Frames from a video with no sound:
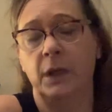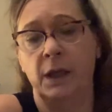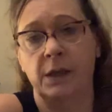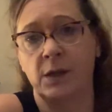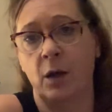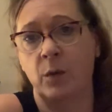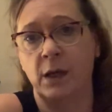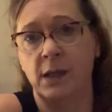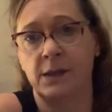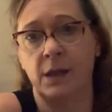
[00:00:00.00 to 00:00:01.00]
It's
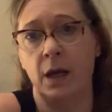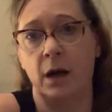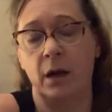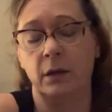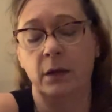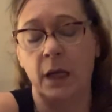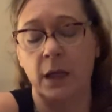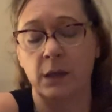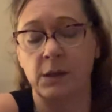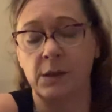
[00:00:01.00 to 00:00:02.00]
always there.
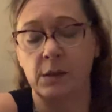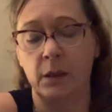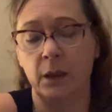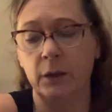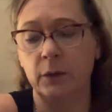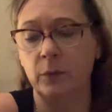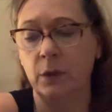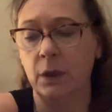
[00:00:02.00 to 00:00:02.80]
And so